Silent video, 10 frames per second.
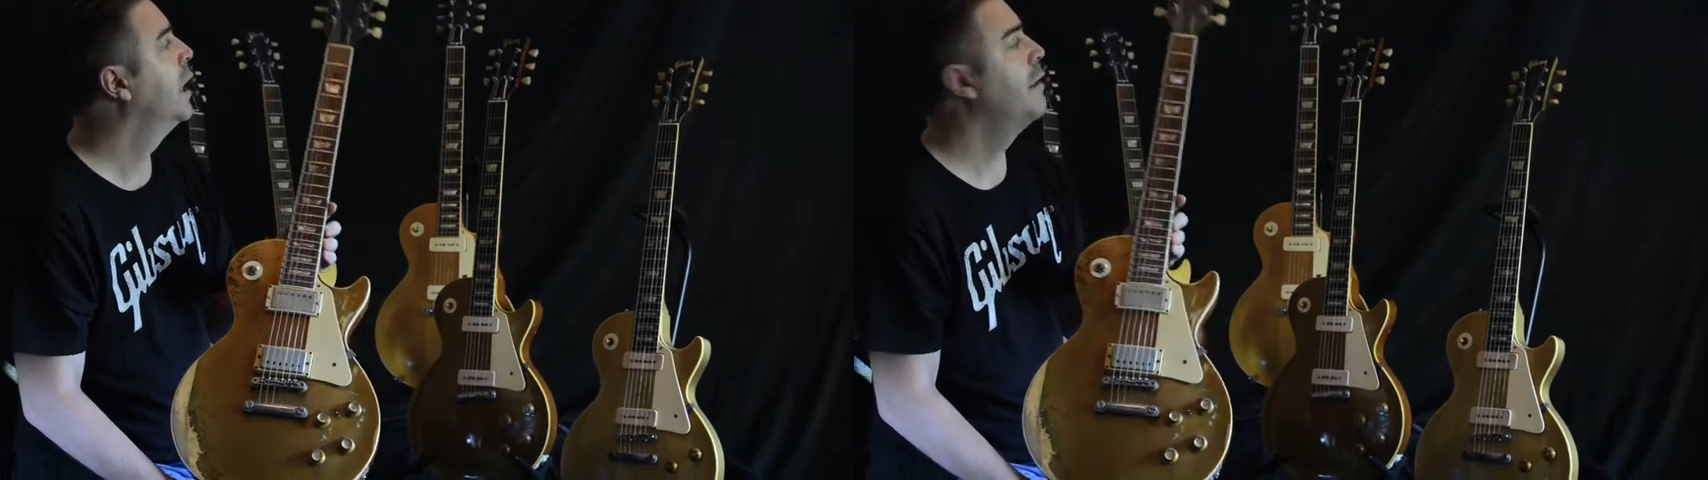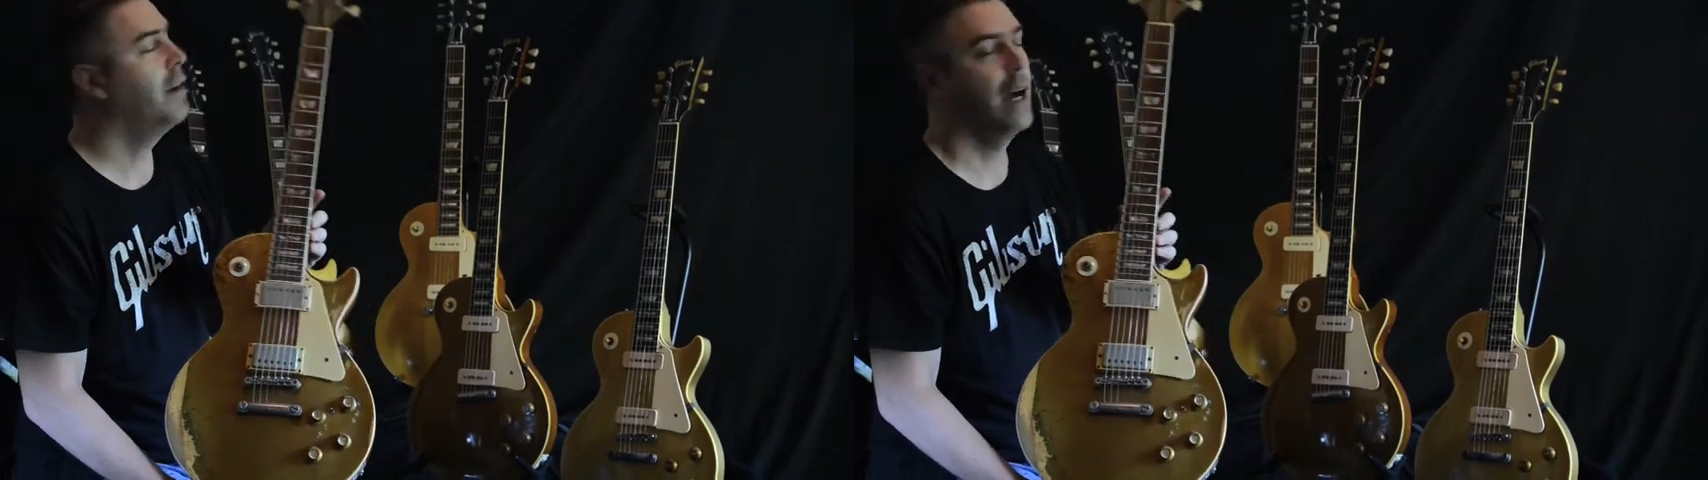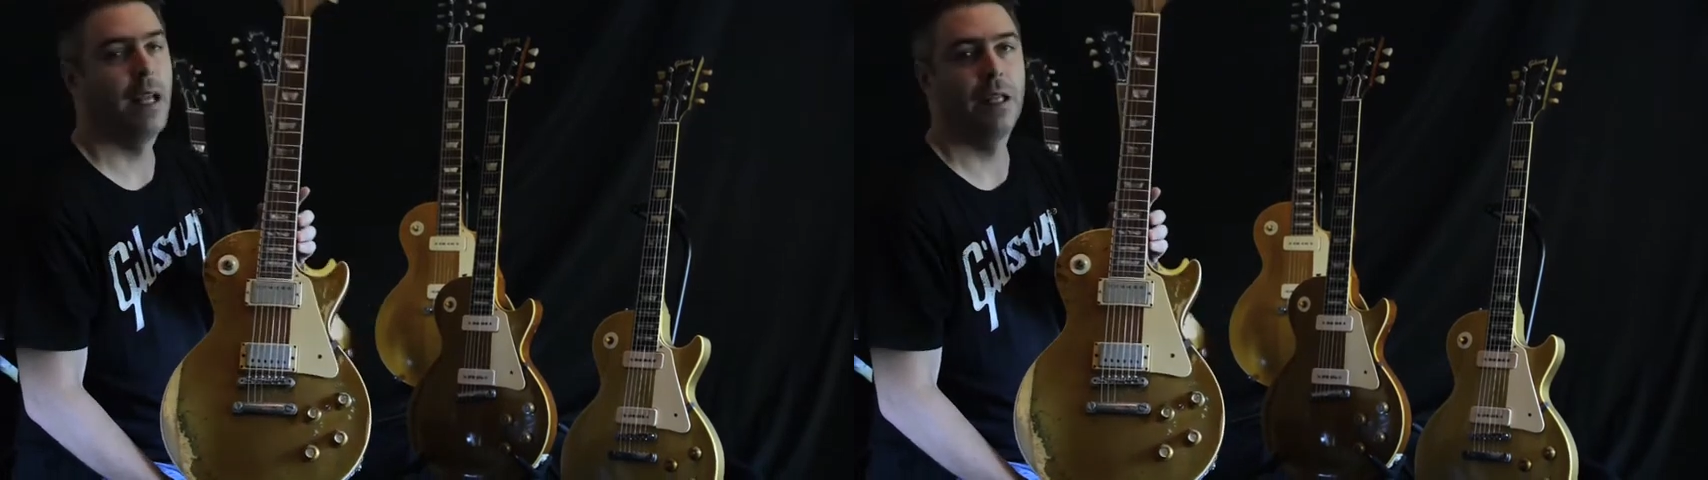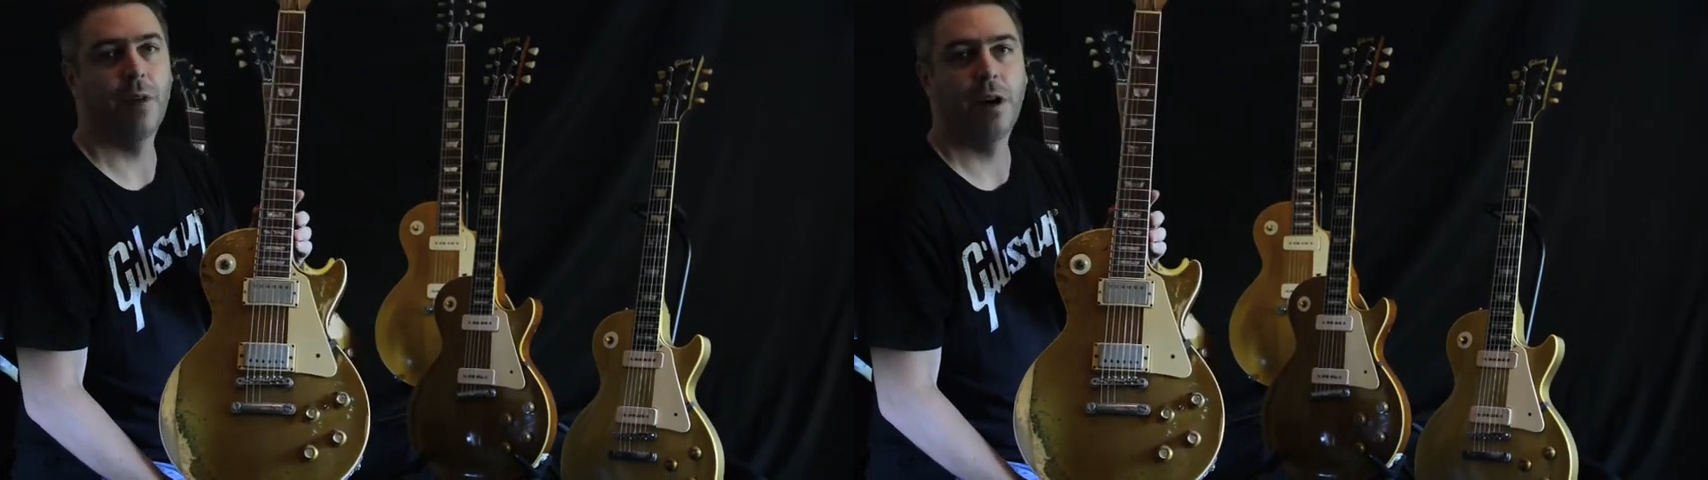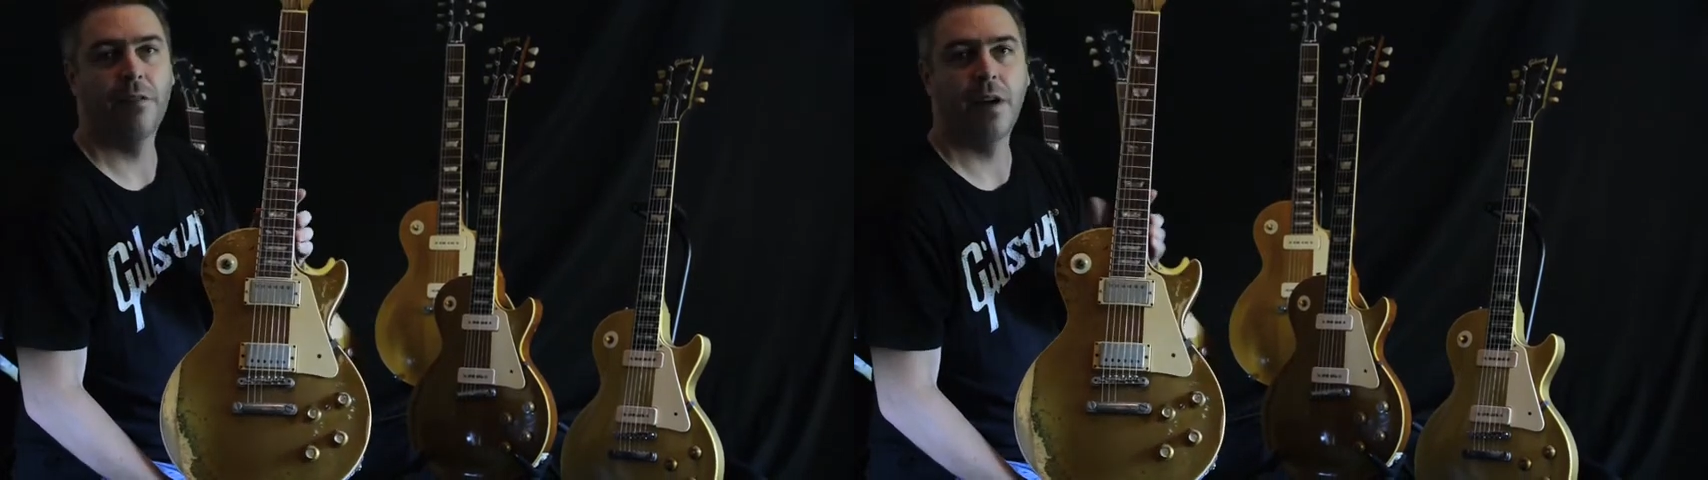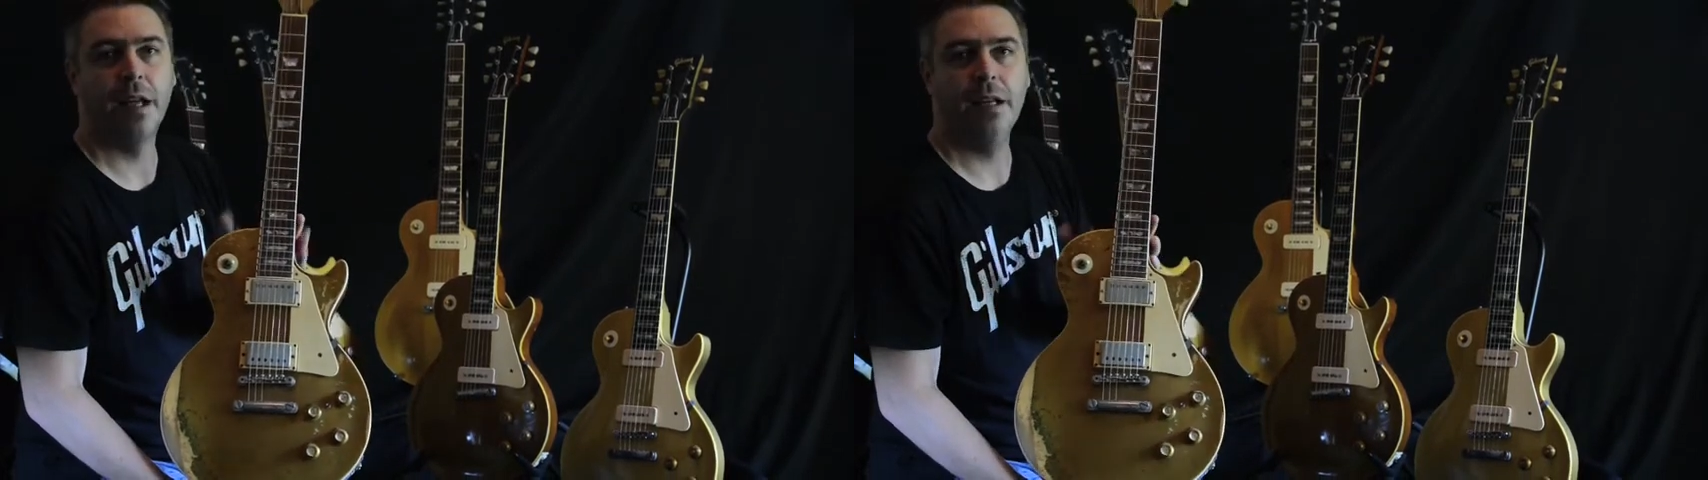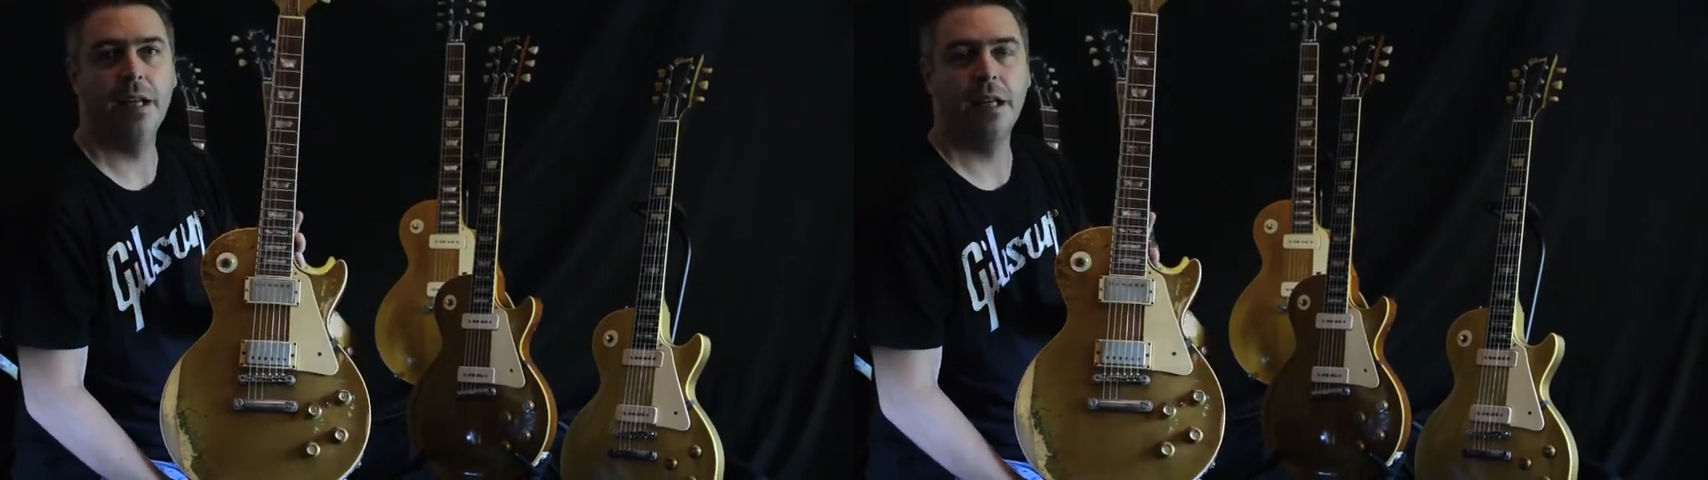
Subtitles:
of a highly modified